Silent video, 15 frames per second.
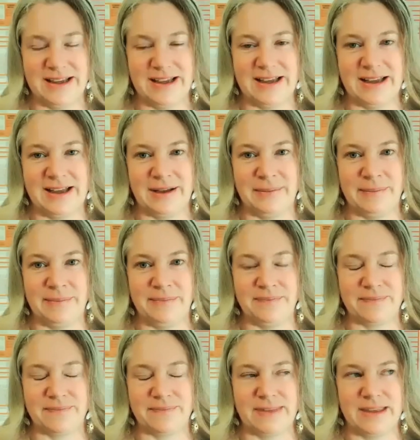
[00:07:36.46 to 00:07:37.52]

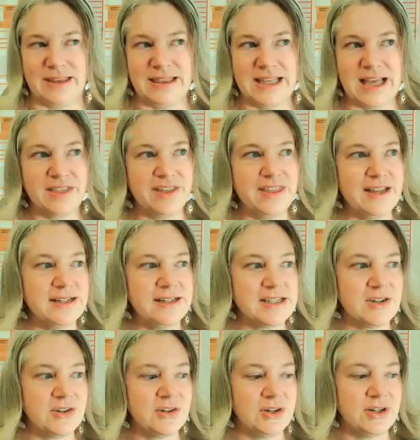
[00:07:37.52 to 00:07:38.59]
The other thing
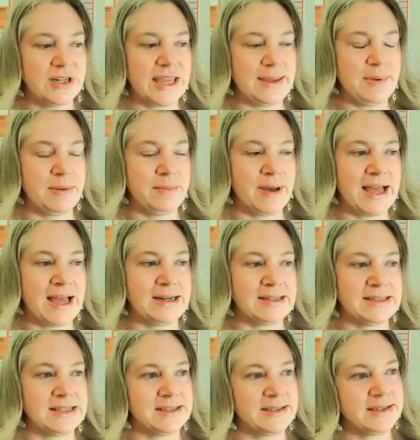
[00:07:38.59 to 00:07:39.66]
to keep in mind
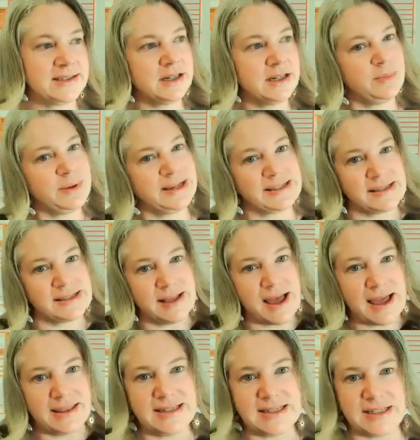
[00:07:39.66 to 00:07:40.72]
is this is going to be a
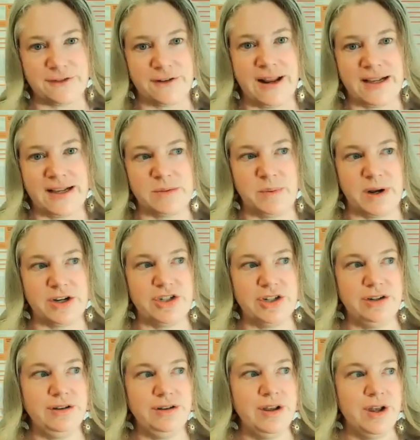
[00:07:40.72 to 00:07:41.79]
slightly different
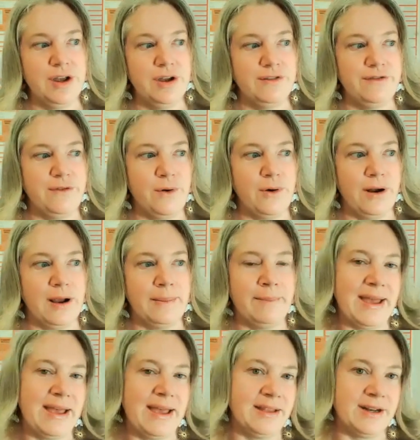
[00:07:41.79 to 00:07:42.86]
expression for a
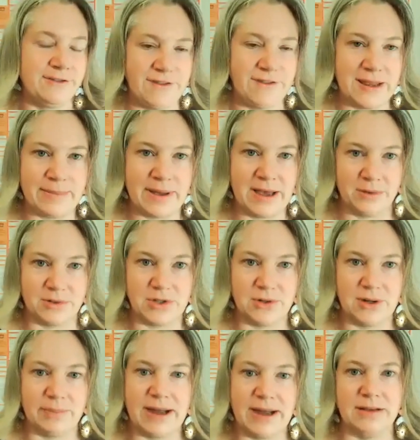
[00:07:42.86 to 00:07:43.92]
male and a female, to
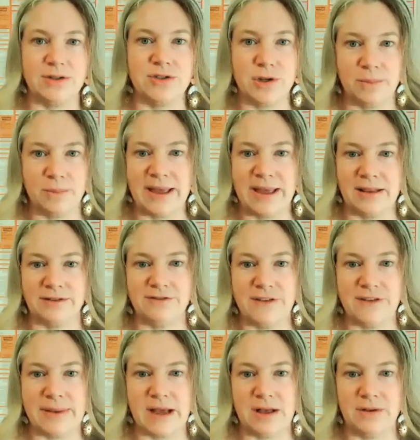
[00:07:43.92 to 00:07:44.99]
a biological male and
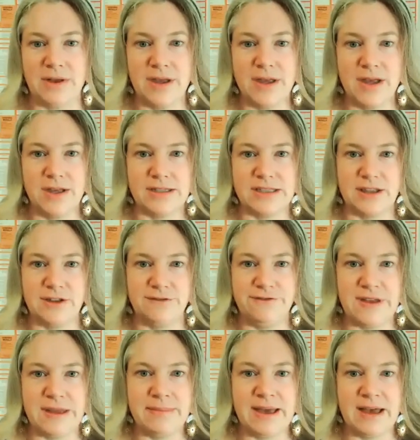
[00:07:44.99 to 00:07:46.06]
female. So the
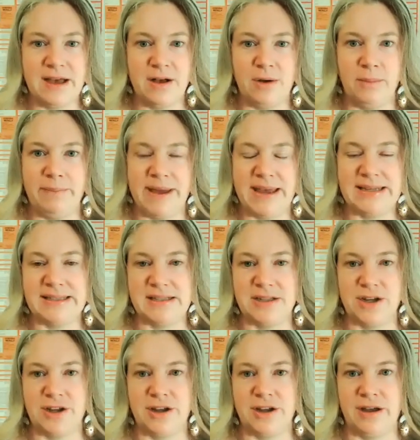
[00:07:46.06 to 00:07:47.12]
female bases
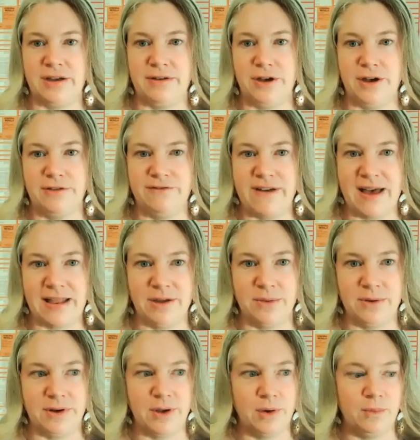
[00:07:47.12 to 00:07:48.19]
her value
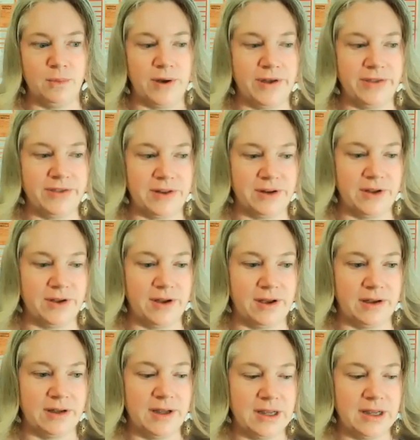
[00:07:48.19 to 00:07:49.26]
and her worth and
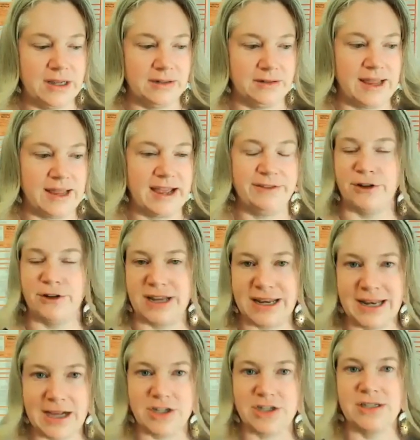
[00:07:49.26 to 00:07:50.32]
her life on
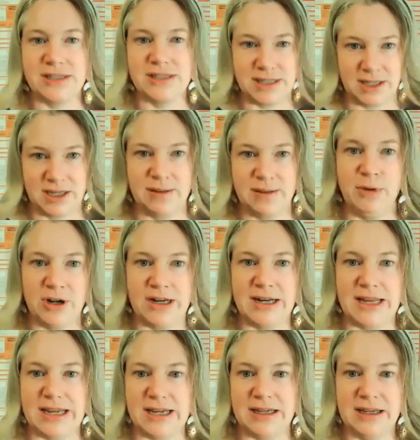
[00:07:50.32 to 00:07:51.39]
connections and
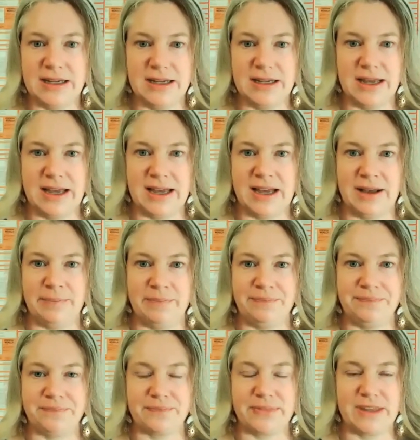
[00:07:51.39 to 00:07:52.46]
community.
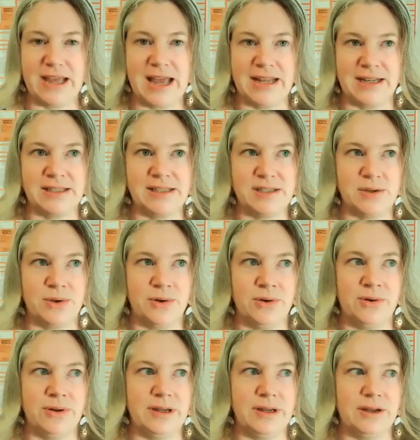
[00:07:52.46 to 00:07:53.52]
And
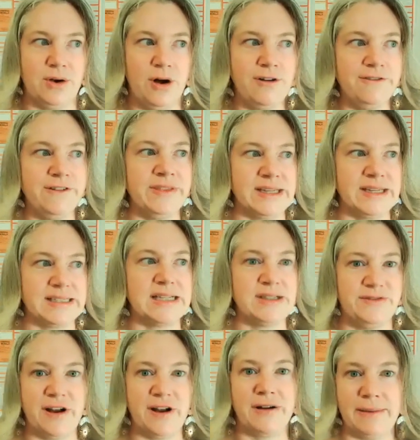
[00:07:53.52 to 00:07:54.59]
so often this is
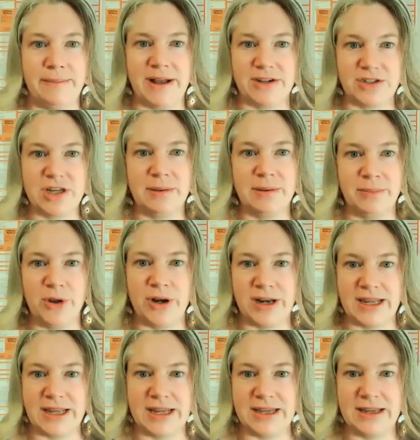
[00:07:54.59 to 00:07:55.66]
very much
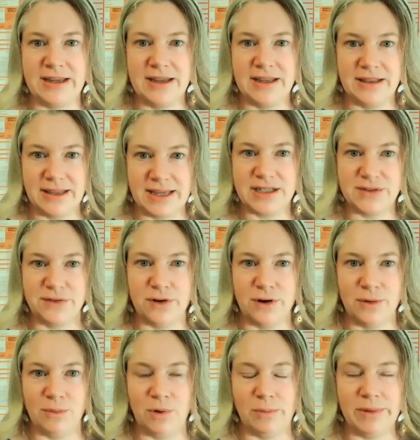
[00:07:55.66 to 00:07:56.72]
community linked for
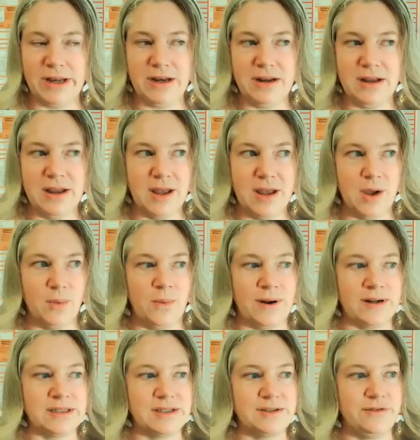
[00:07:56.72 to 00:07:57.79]
a woman,
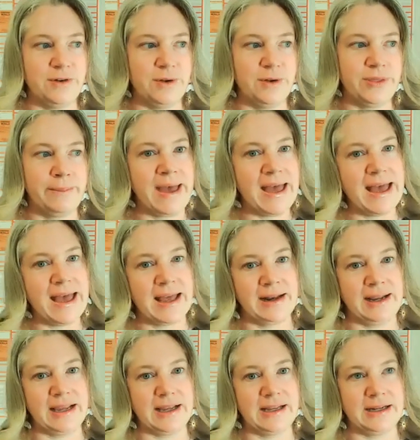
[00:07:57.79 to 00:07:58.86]
whereas for the
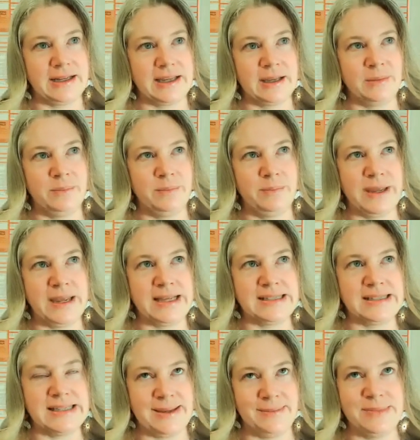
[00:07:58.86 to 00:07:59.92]
man,
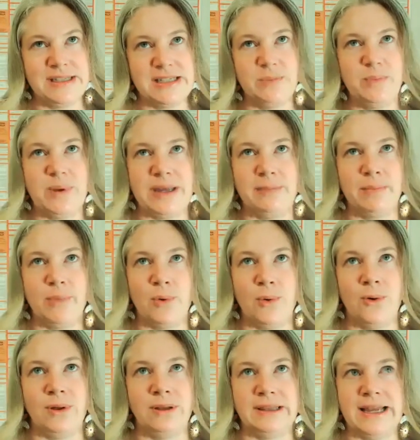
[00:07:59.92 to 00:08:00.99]
it seems to be
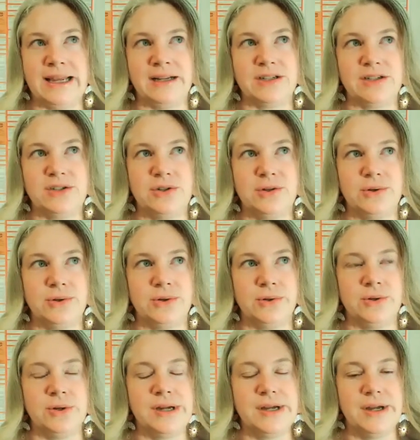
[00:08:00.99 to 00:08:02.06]
more linked
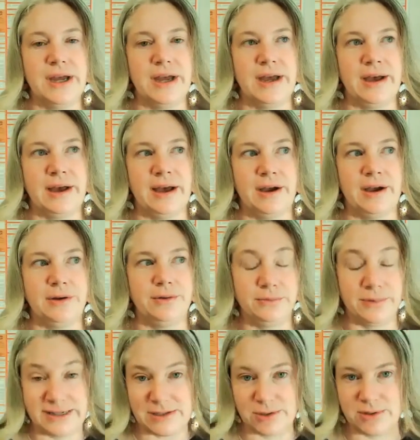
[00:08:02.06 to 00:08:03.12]
to
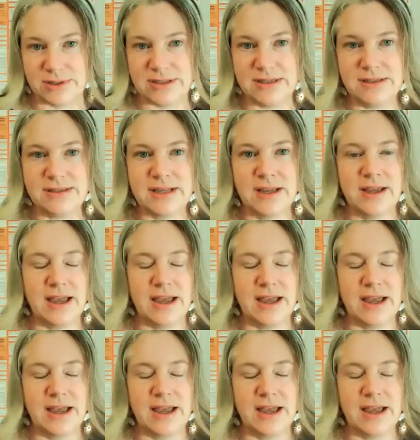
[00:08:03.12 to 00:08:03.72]
resources.